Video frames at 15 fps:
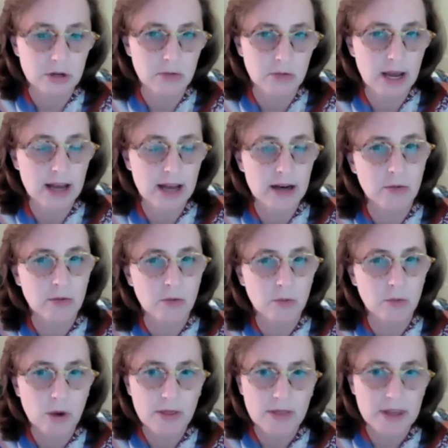And, and
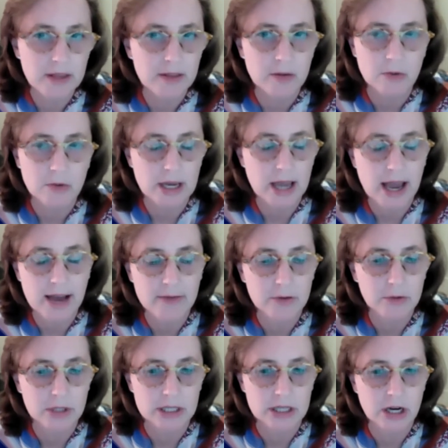one thing that we haven't
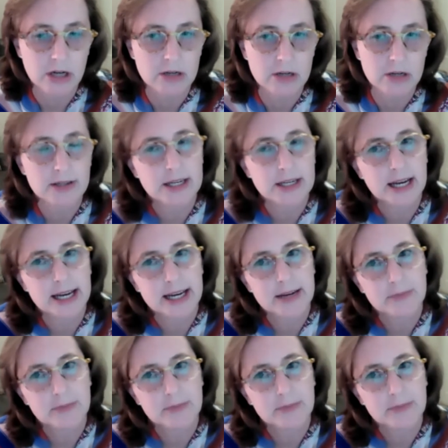really talked about tonight,